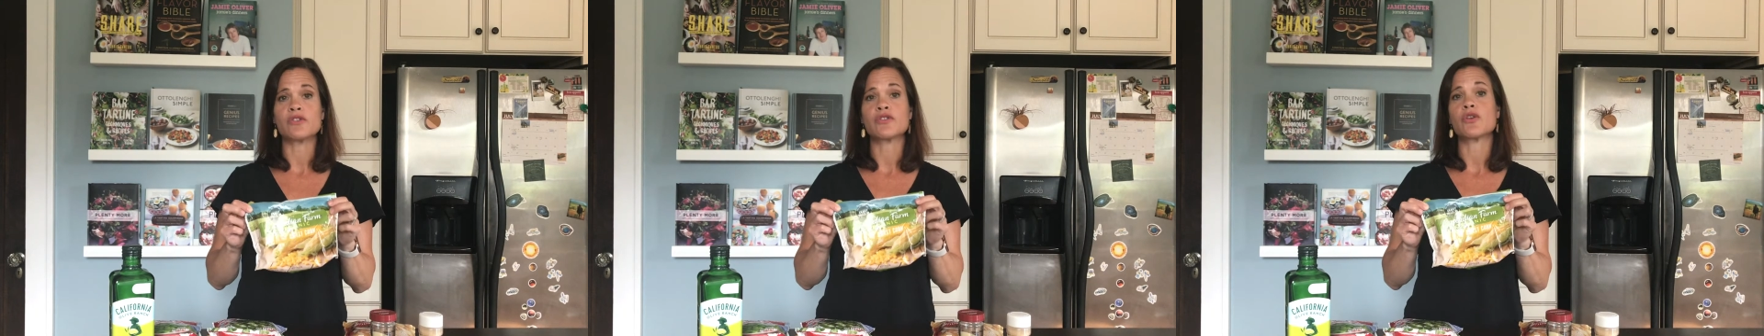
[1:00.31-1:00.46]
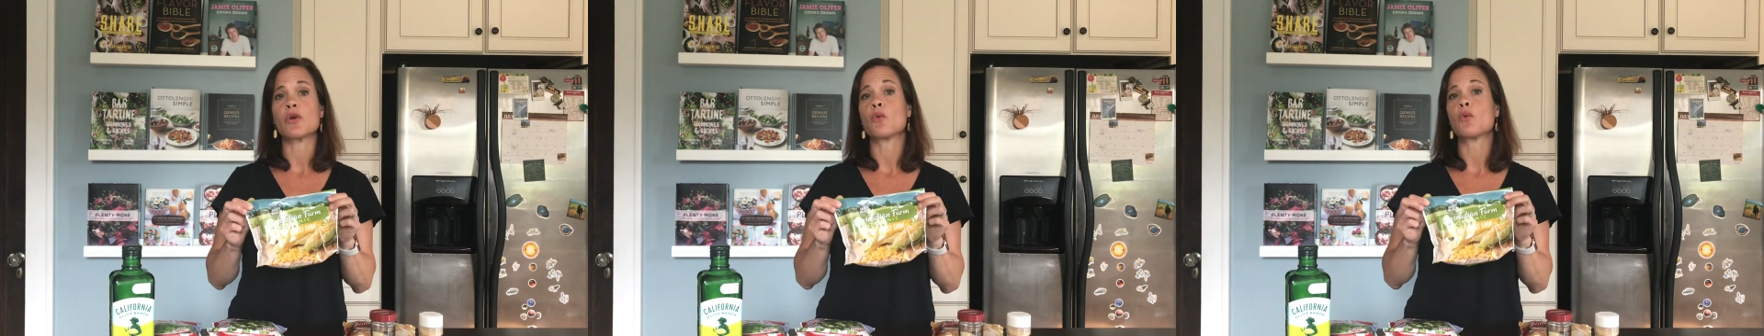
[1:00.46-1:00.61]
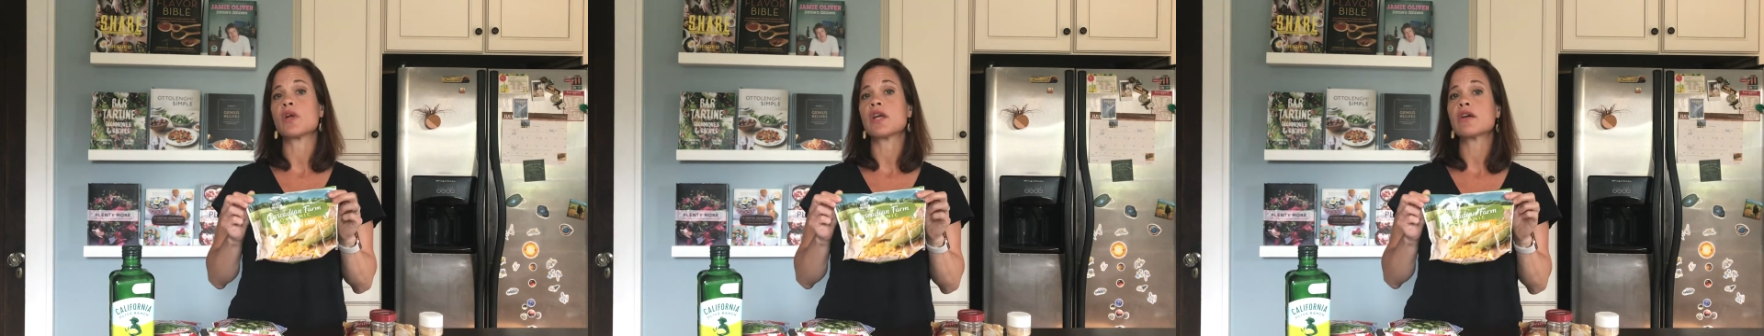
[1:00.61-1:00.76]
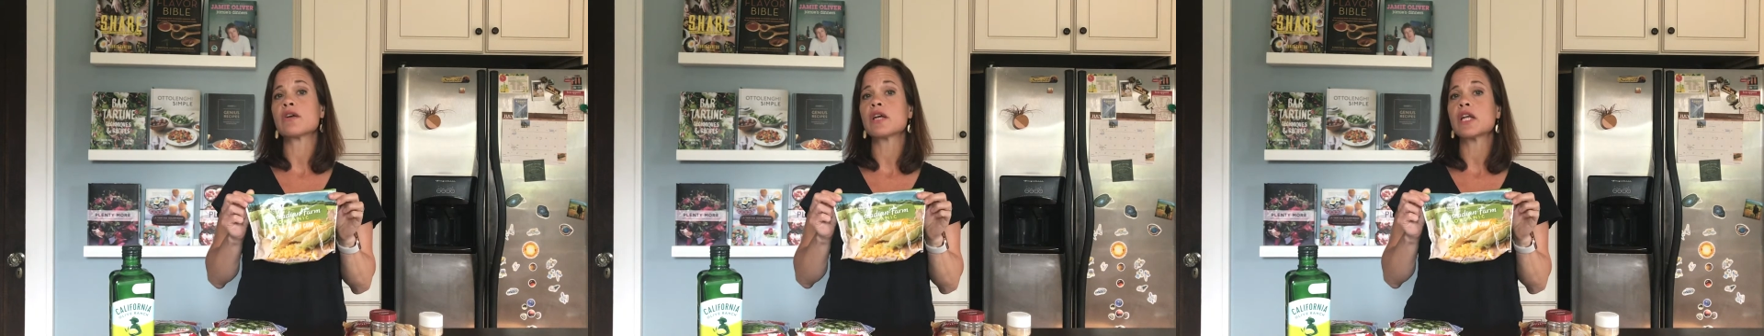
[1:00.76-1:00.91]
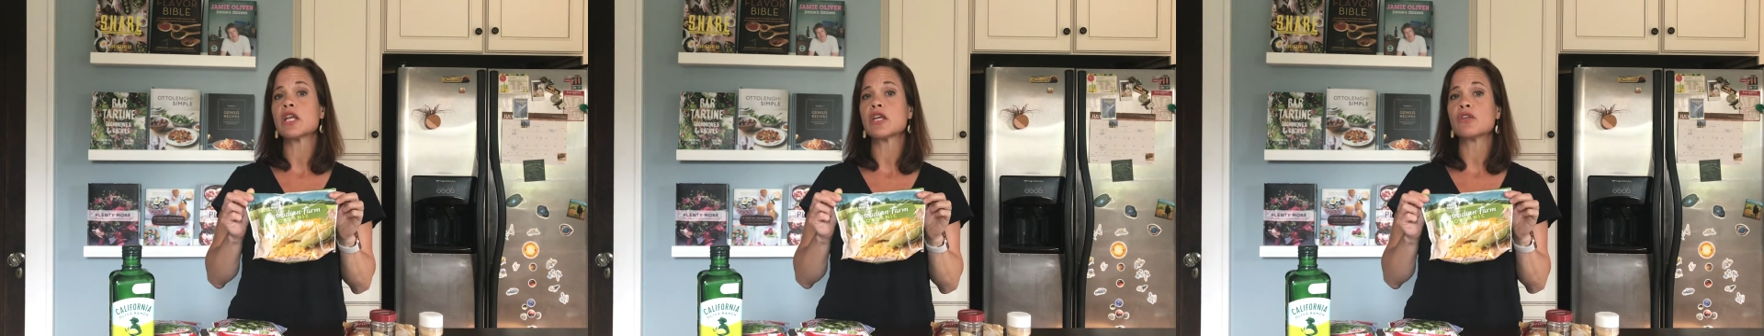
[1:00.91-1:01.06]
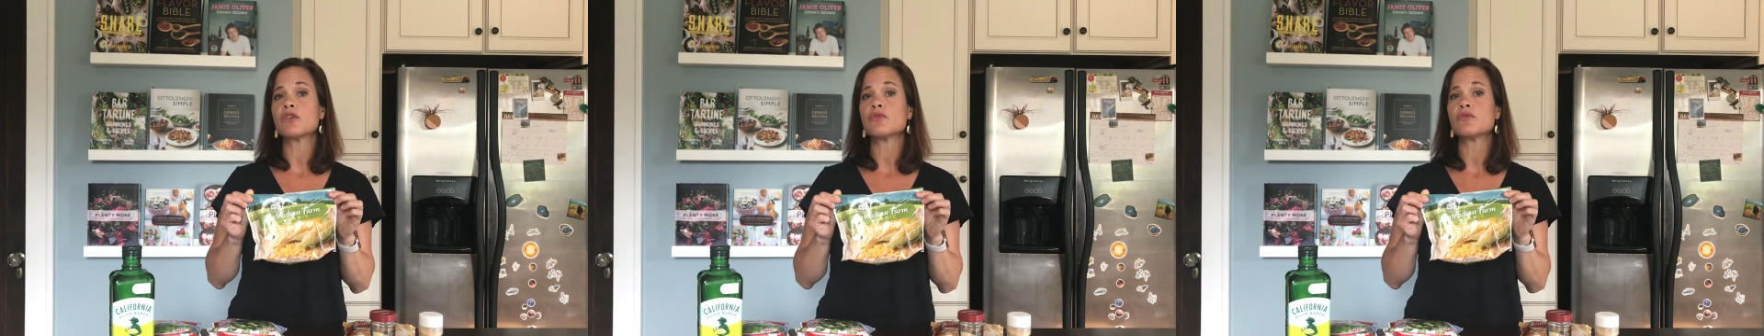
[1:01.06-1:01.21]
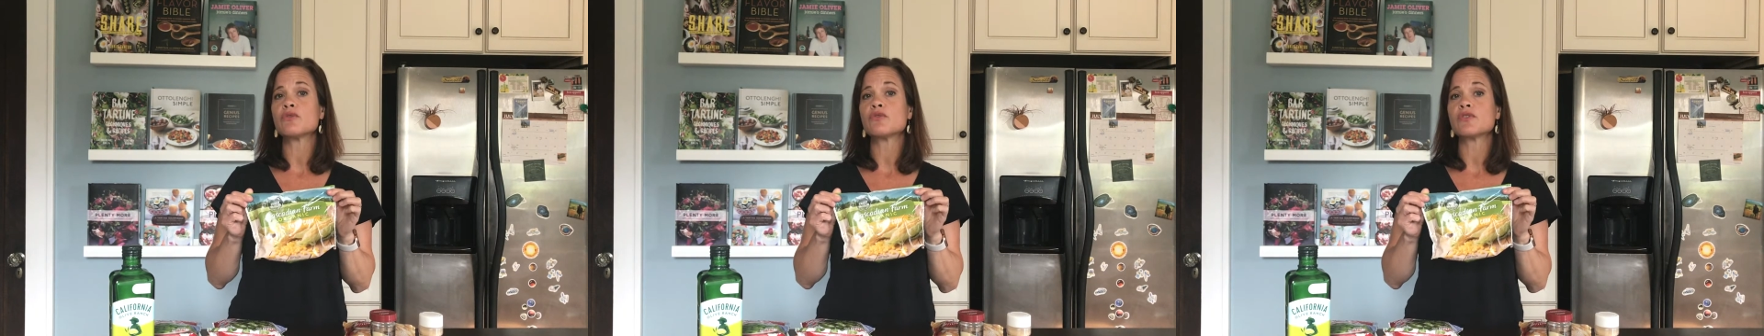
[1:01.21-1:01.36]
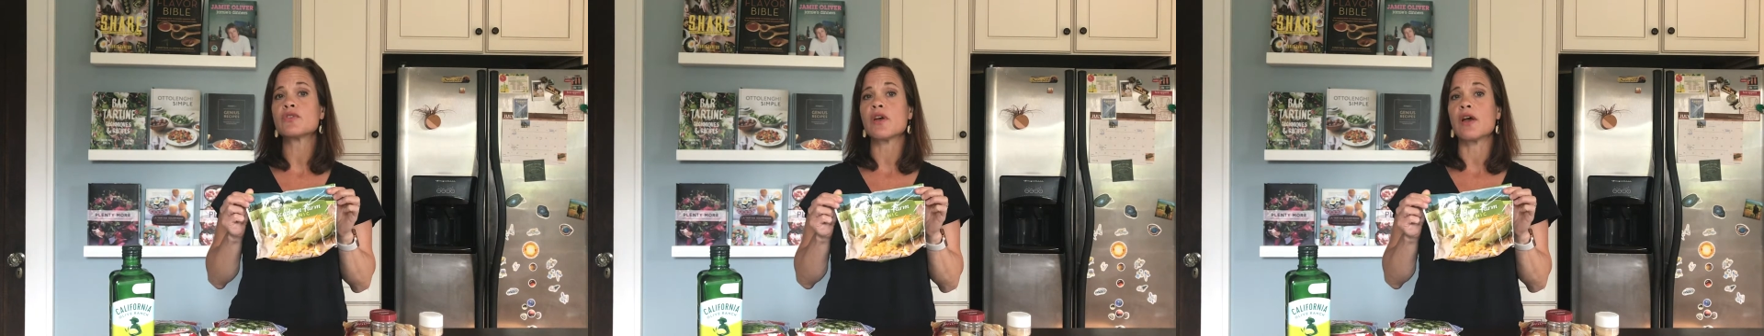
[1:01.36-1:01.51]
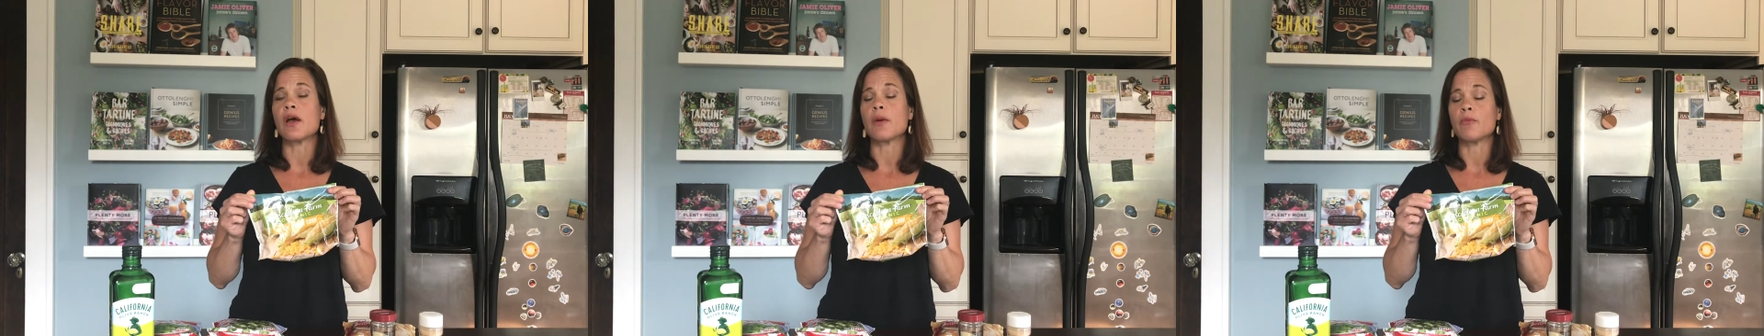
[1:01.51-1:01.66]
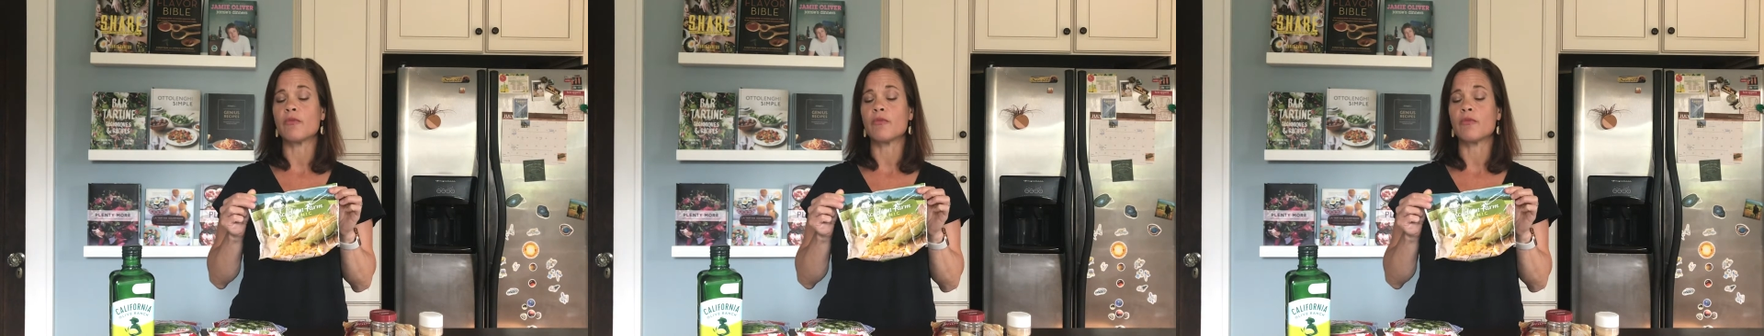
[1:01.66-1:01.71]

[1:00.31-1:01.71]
So we are going to use